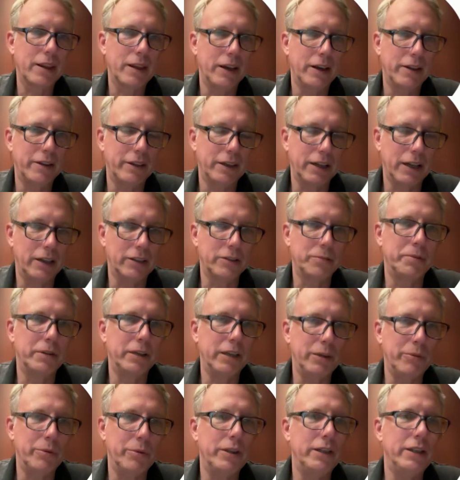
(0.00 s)
think
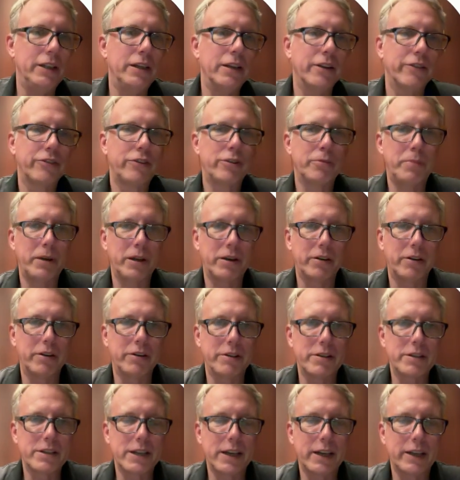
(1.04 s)
ultimately will lead us to better
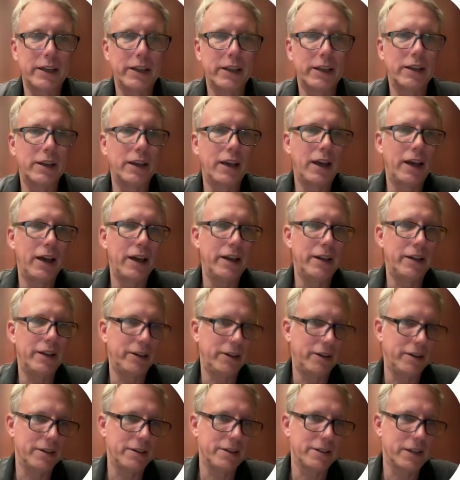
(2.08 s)
understanding
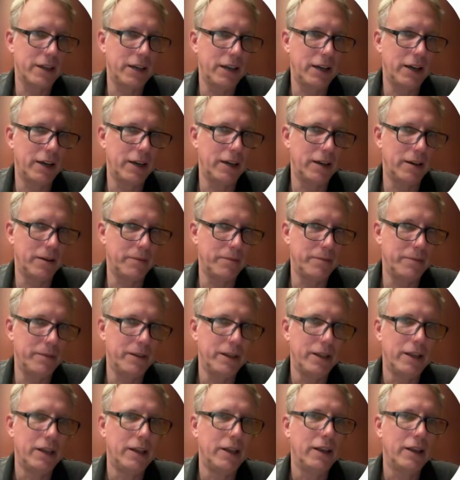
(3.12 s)
and
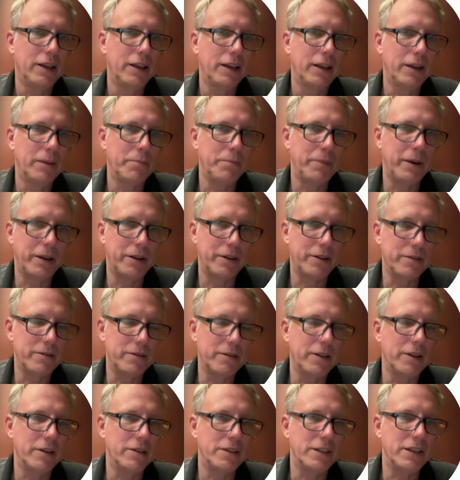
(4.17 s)
a better
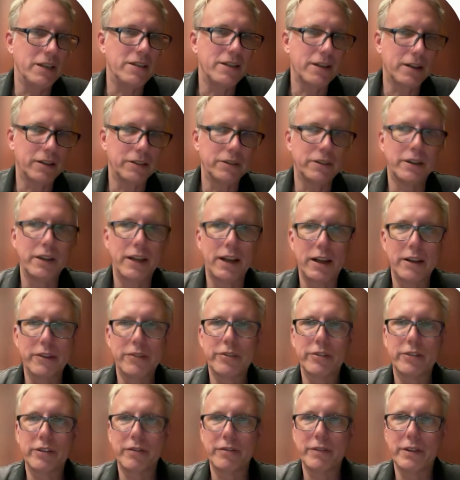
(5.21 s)
detailed
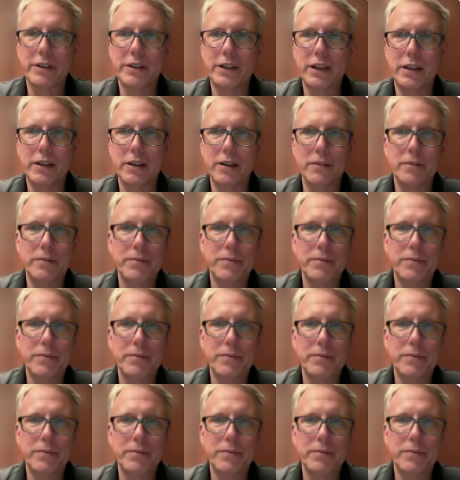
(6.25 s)
analysis of the data.